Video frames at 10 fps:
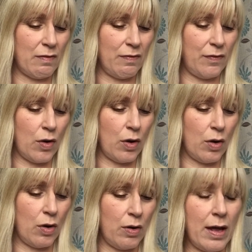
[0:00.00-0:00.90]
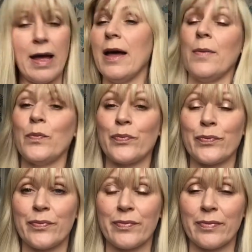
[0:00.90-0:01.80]
for
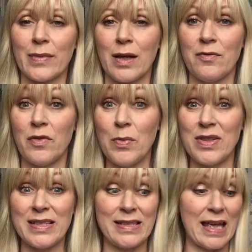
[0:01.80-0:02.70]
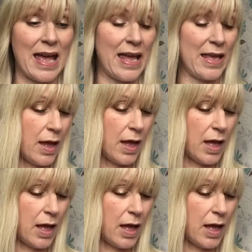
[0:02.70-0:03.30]
Mother's Day.